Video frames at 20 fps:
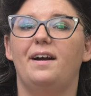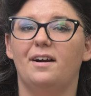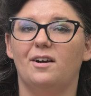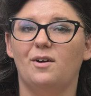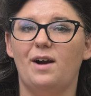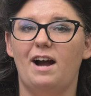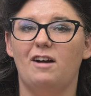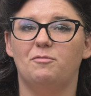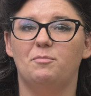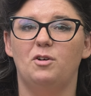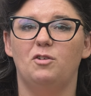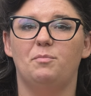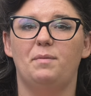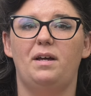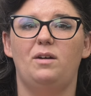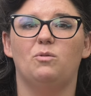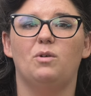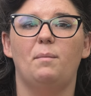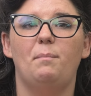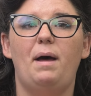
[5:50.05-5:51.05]
aircraft
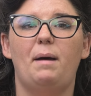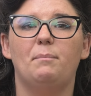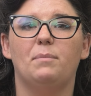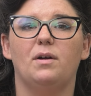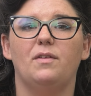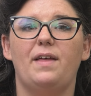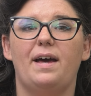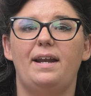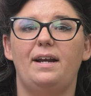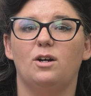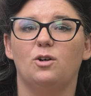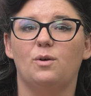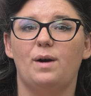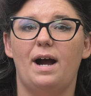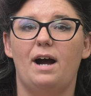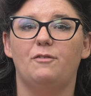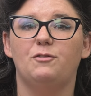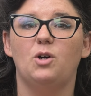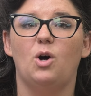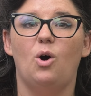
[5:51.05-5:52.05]
movement, remember that
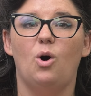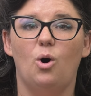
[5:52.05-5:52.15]
aircraft